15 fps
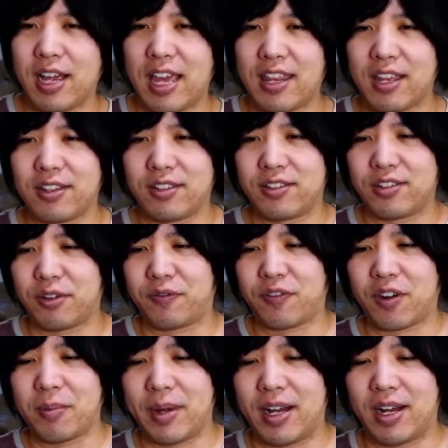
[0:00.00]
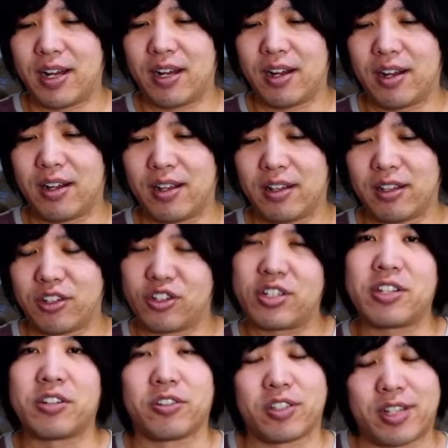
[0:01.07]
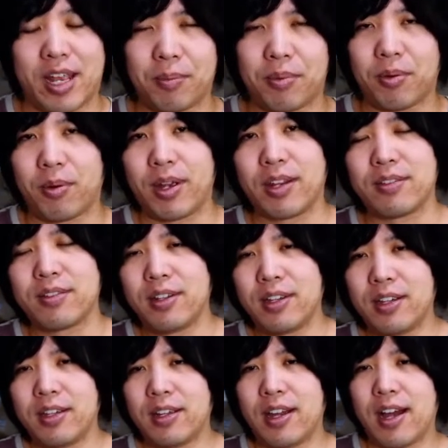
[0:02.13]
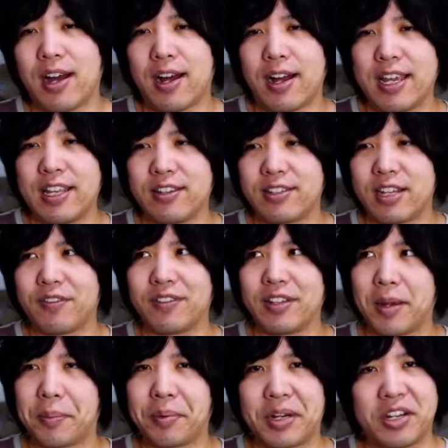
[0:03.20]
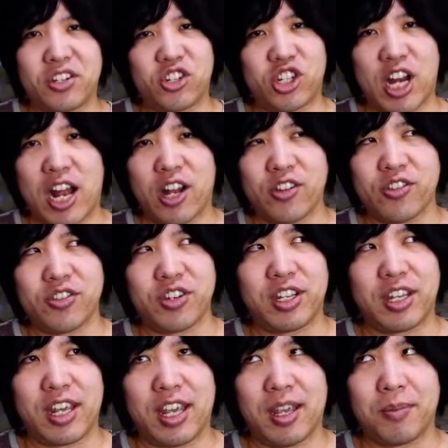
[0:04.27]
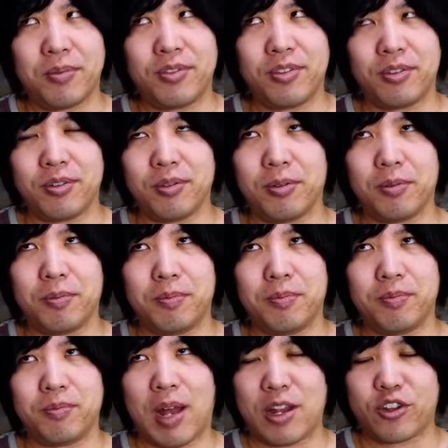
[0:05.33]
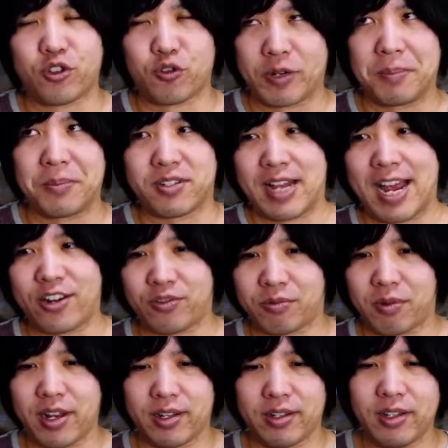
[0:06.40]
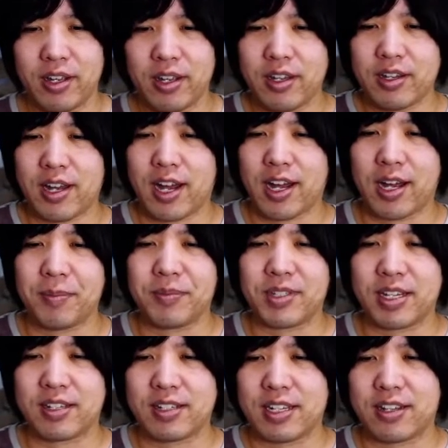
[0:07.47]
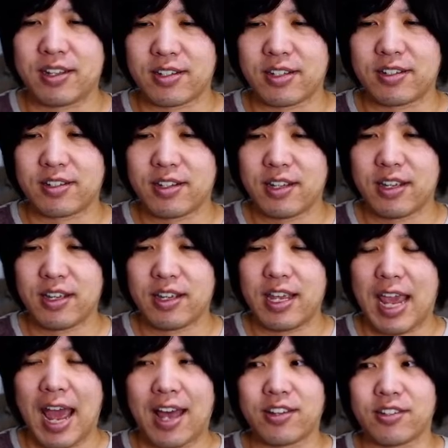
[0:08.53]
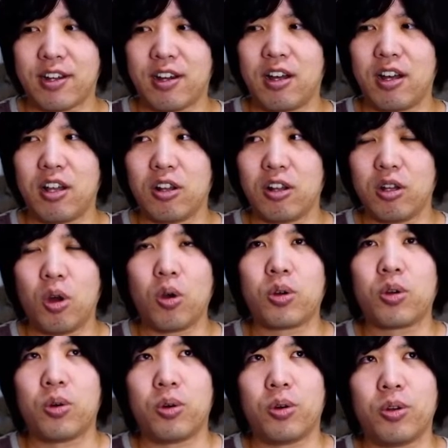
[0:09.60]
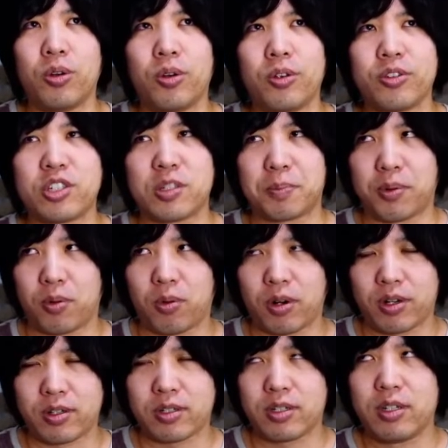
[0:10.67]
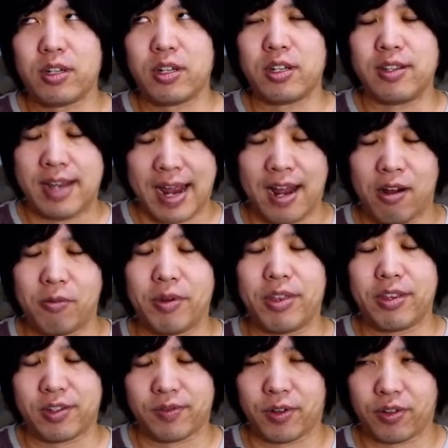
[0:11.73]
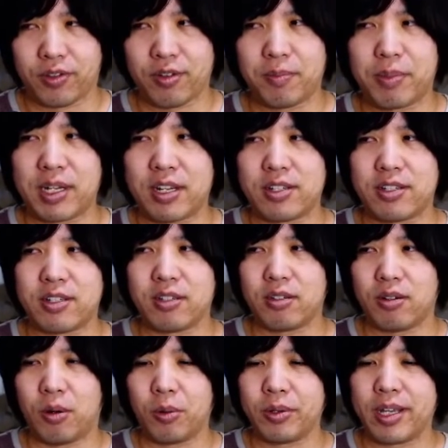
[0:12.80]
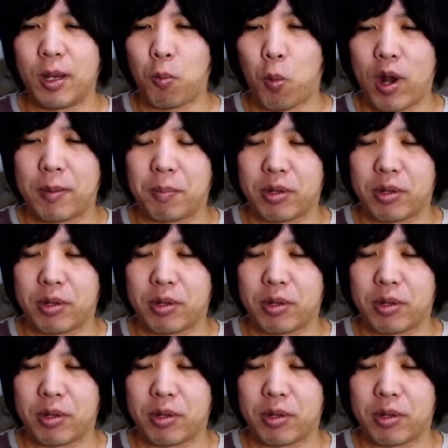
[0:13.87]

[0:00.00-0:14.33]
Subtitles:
And then so from a logistical standpoint, it is definitely a pretty challenging game to stream/run, since it has local support now with this version, but it's still only one